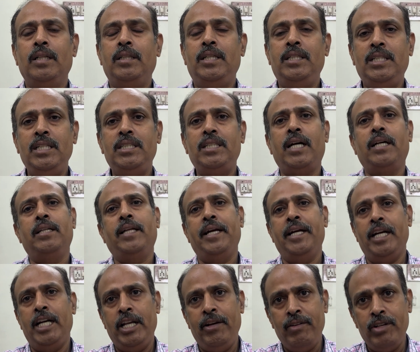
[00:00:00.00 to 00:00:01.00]
This is at the
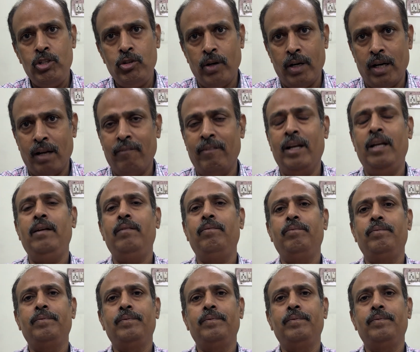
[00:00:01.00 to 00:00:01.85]
individual level.